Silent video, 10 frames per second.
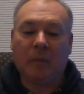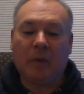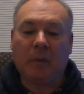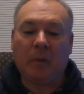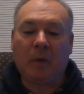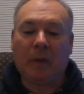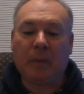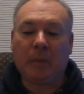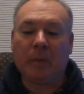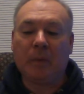then we went
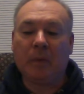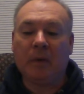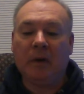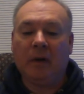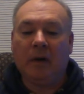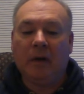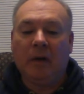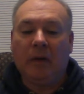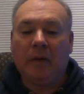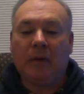through
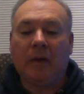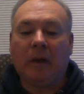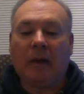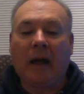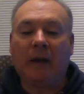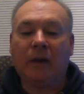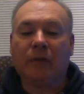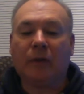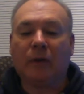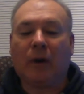a lot of
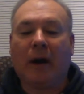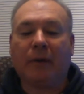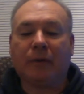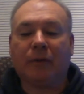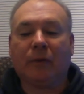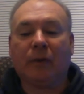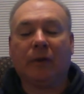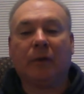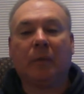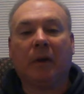different graphs for
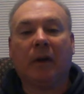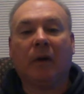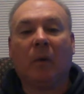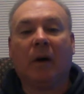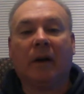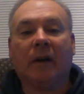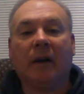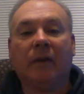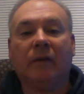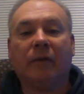displaying
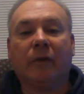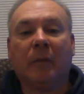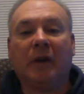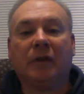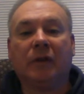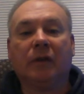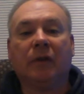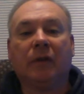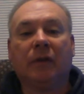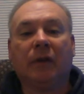quantitative
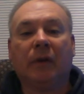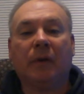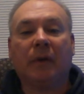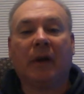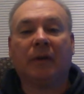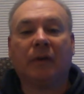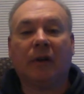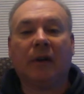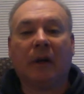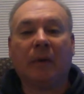information. So kind of
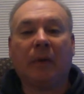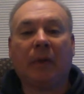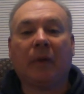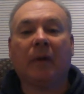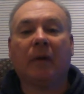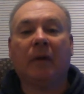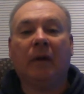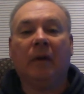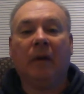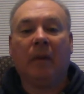started out with the
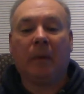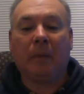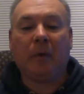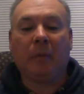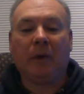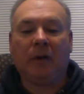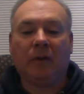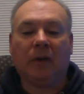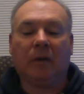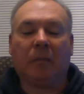real
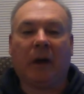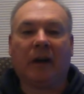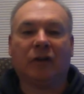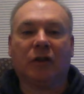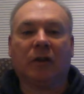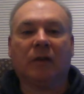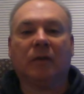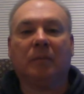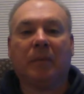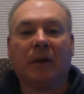basic pie
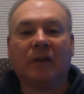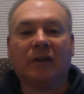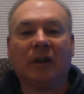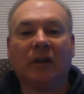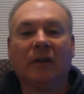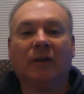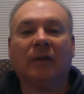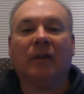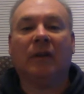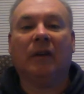charts and bar
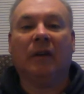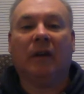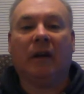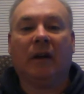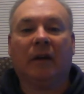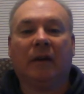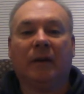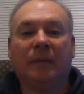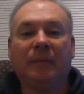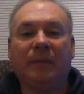charts,
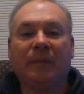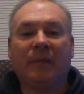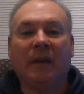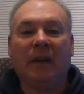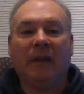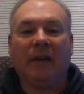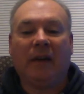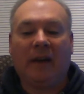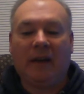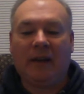and
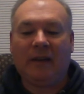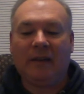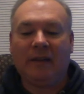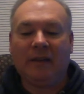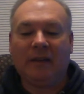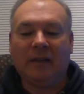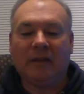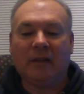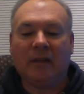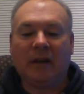
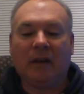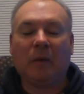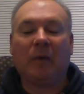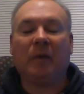then